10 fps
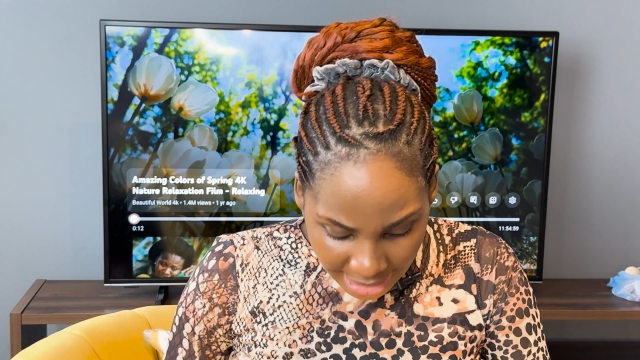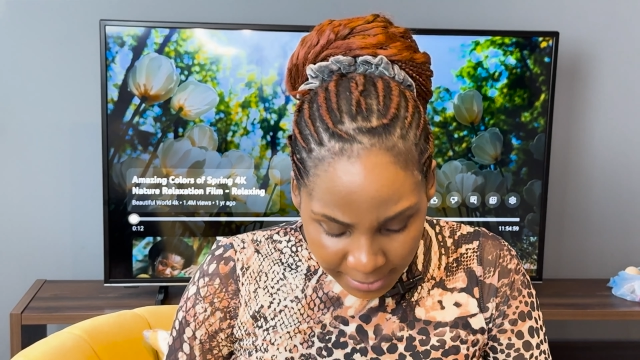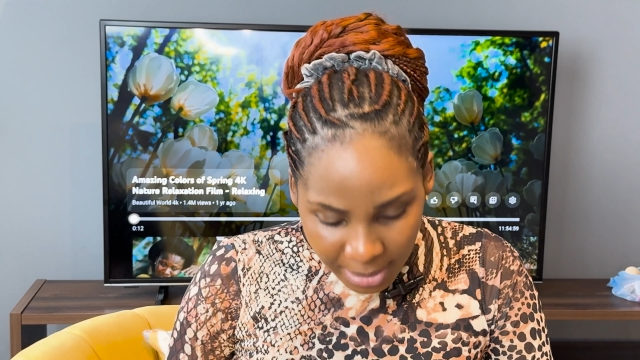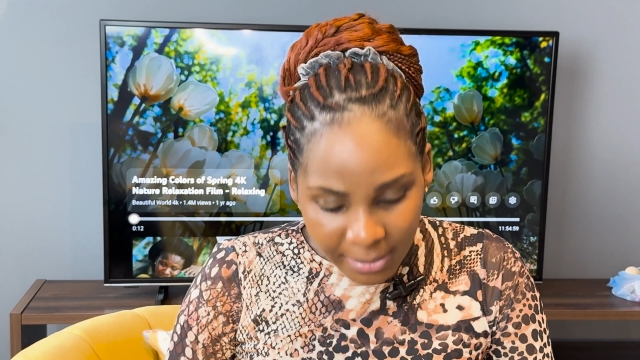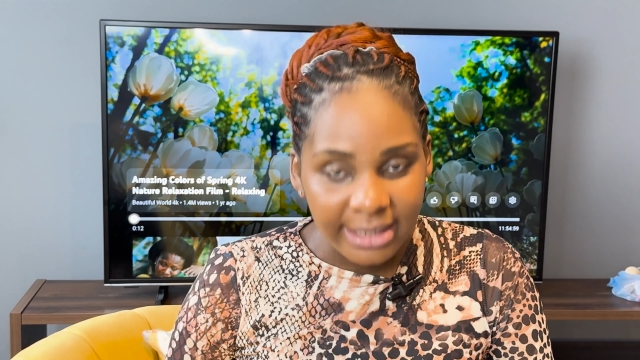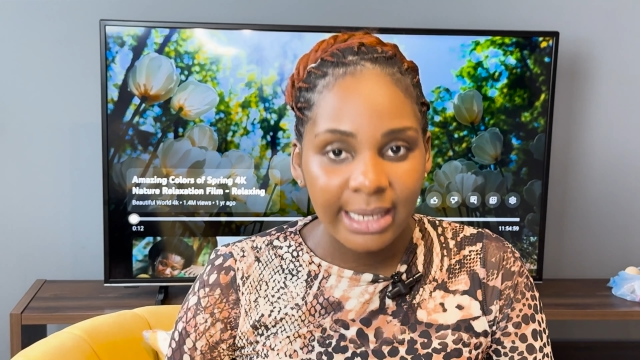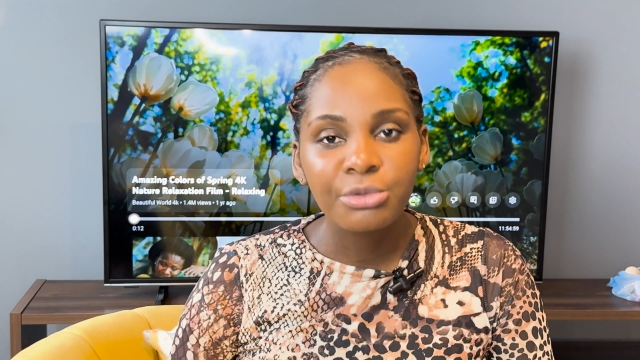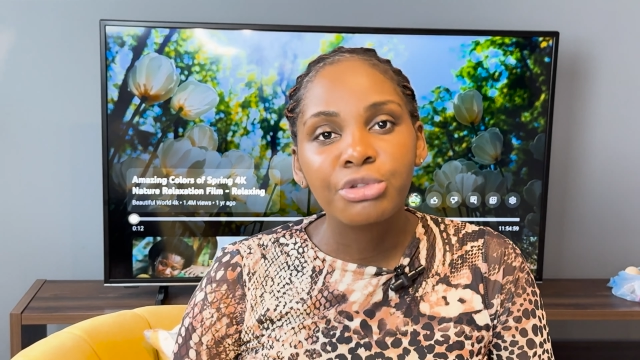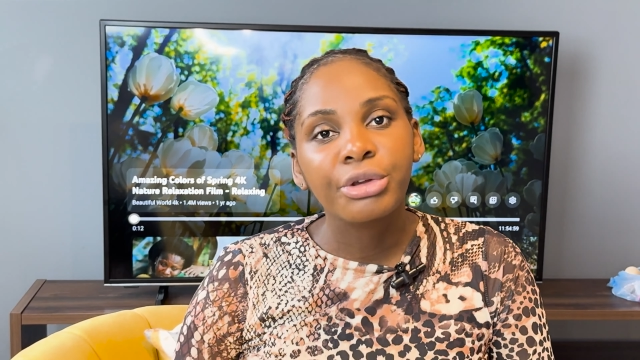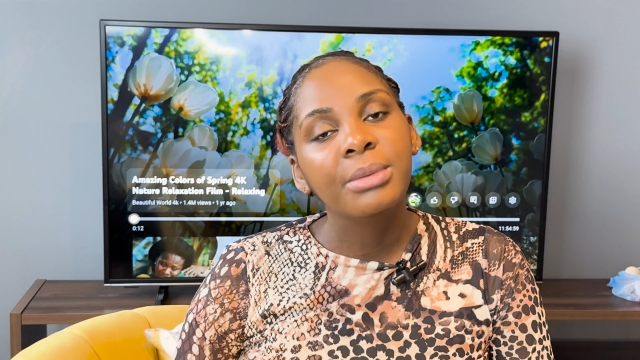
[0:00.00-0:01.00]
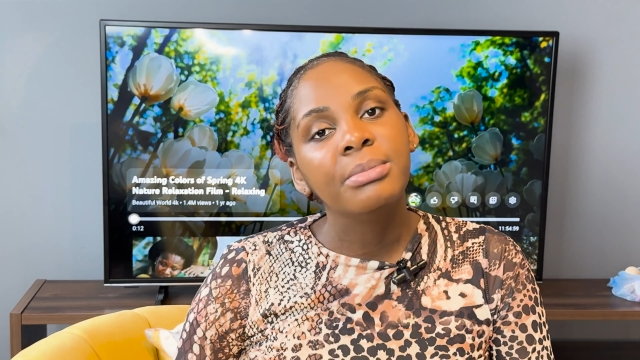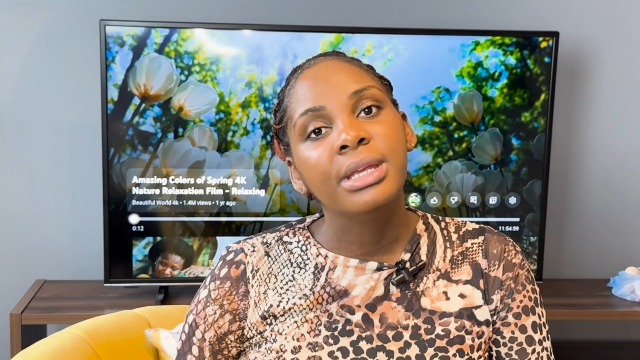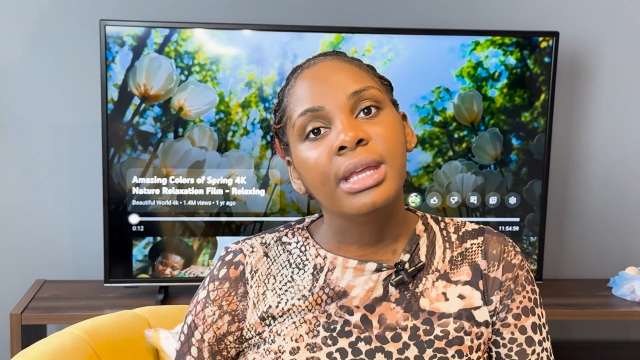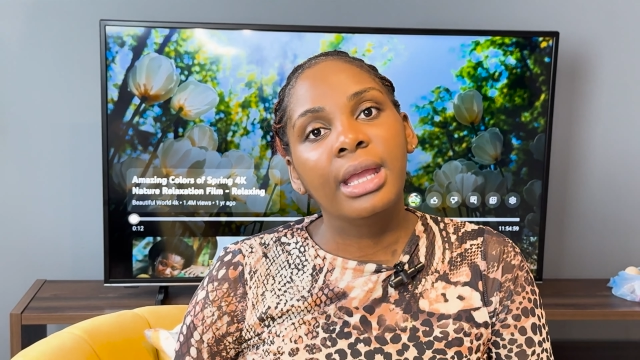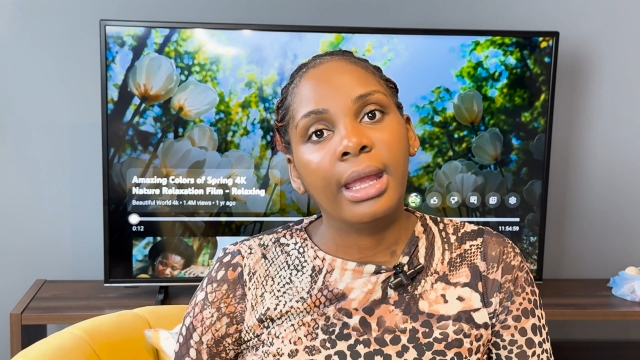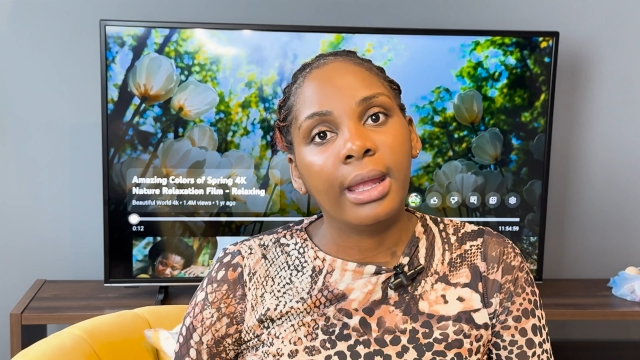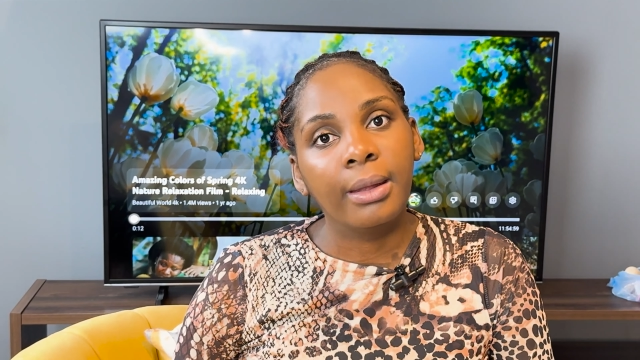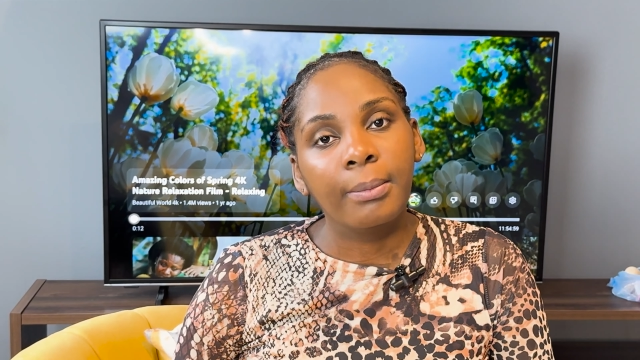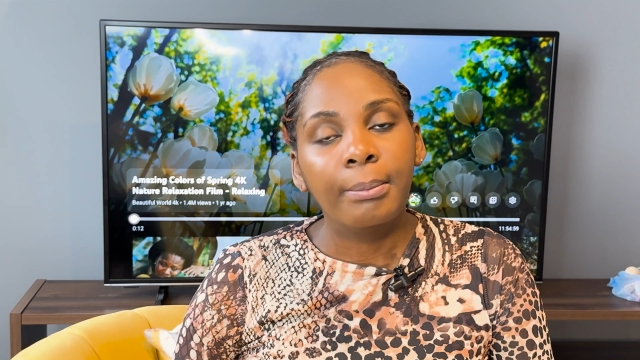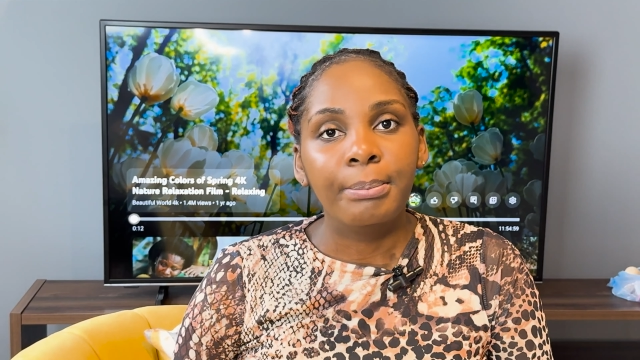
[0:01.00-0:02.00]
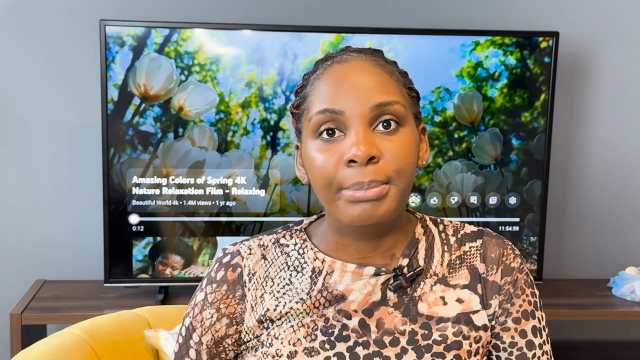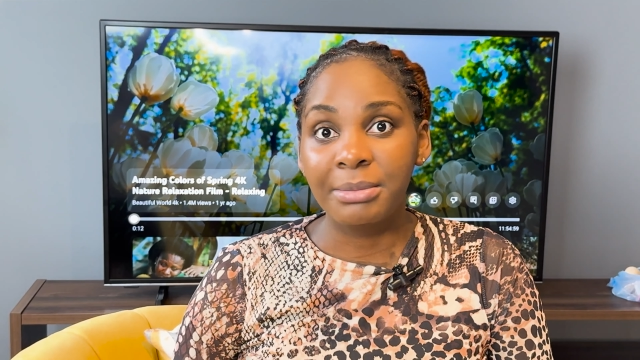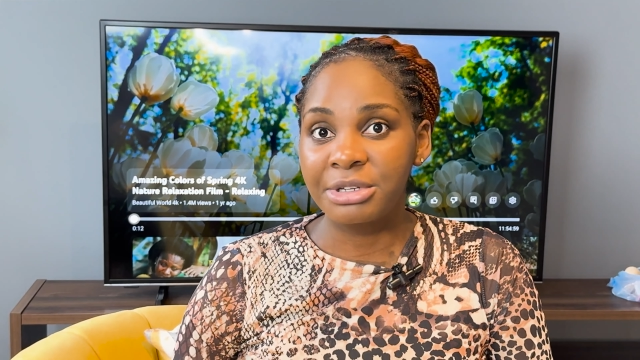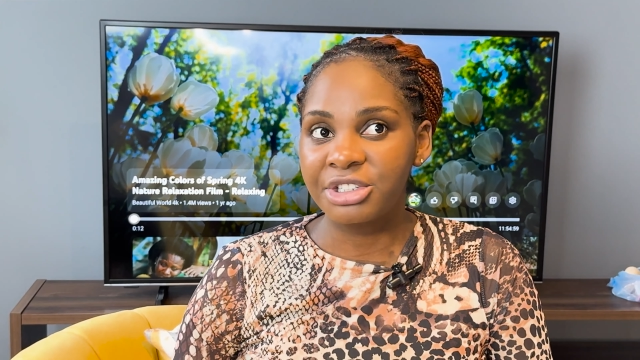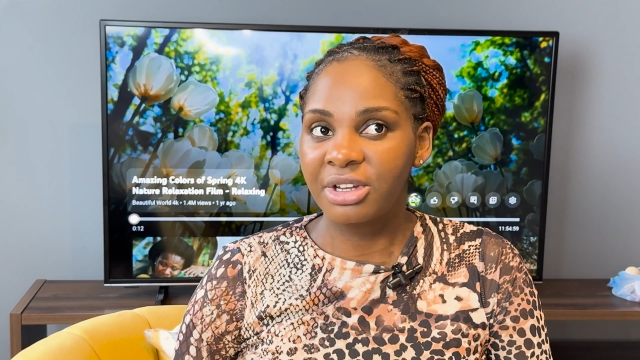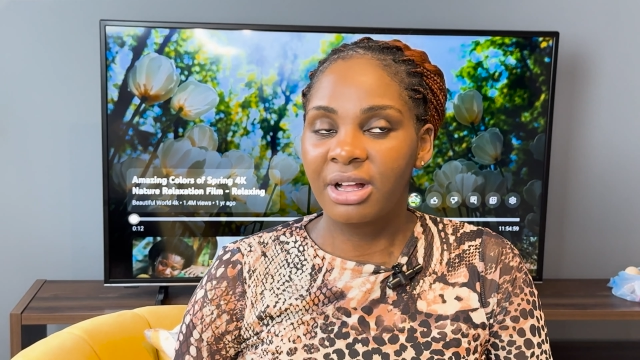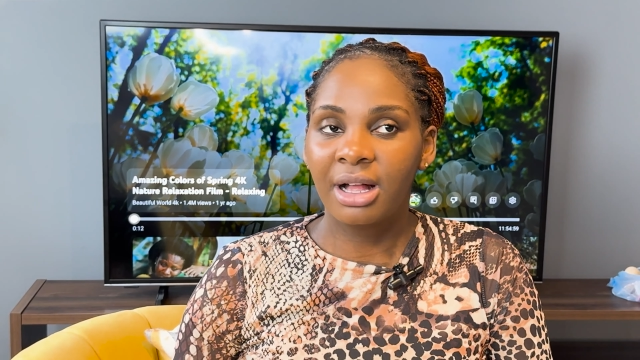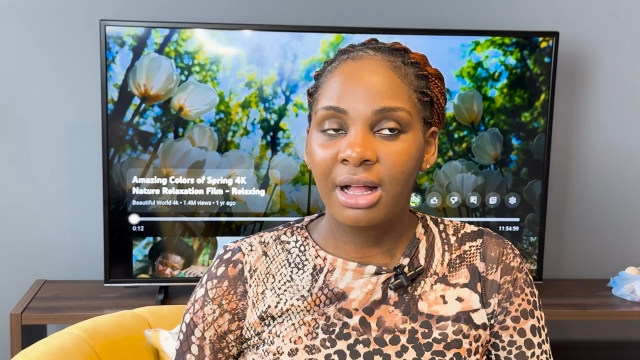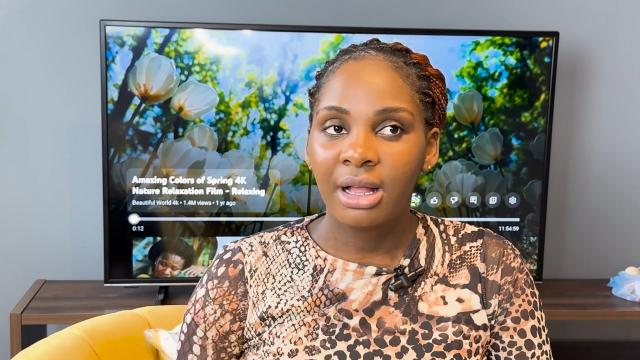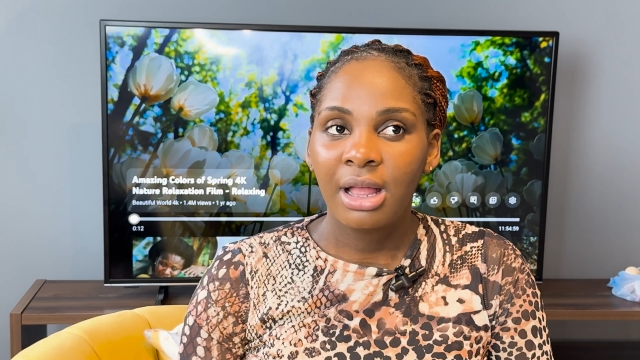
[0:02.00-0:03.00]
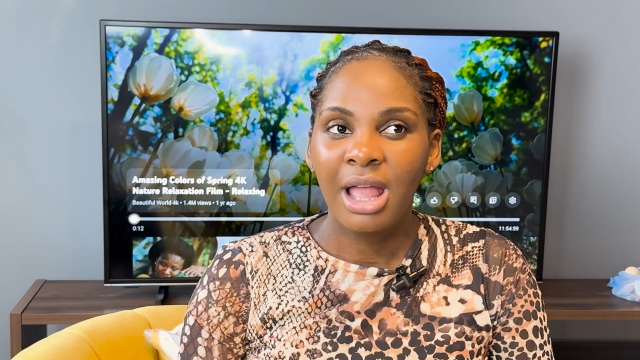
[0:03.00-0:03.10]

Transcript: I remember them throwing me a baby shower.